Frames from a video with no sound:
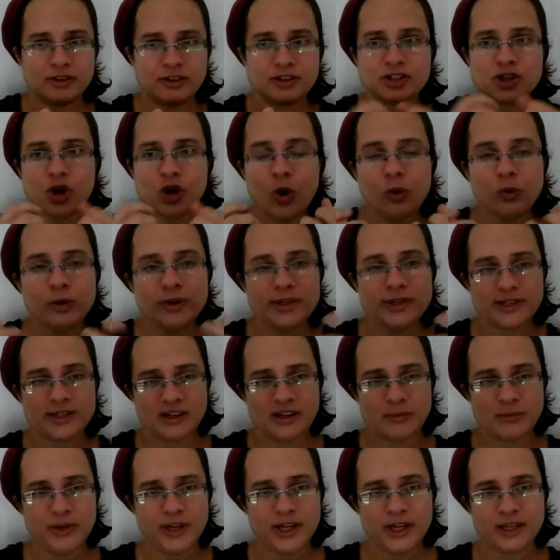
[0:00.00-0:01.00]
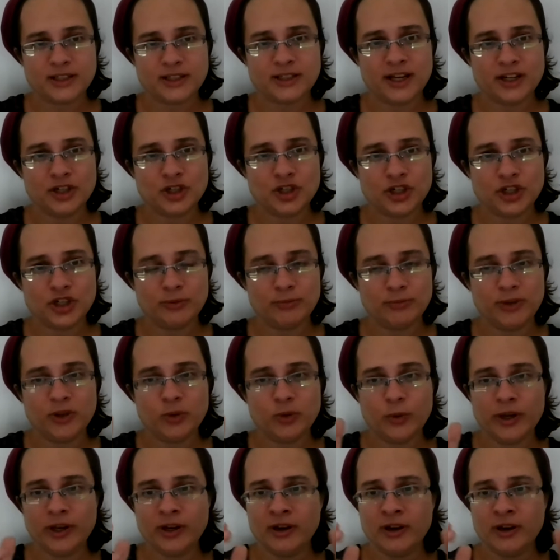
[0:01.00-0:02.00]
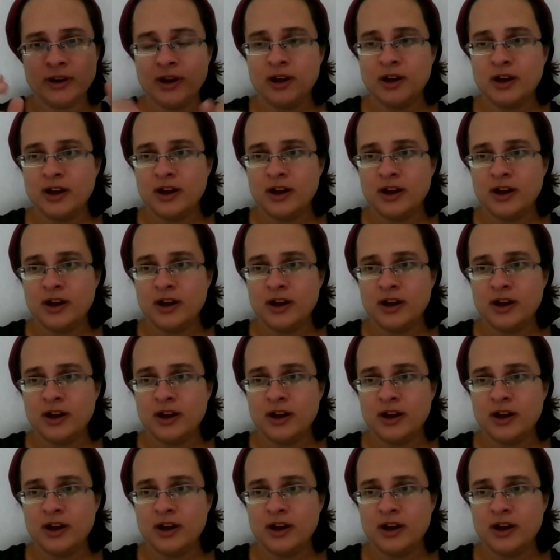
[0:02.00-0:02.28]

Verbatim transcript: There's always going to be a tension between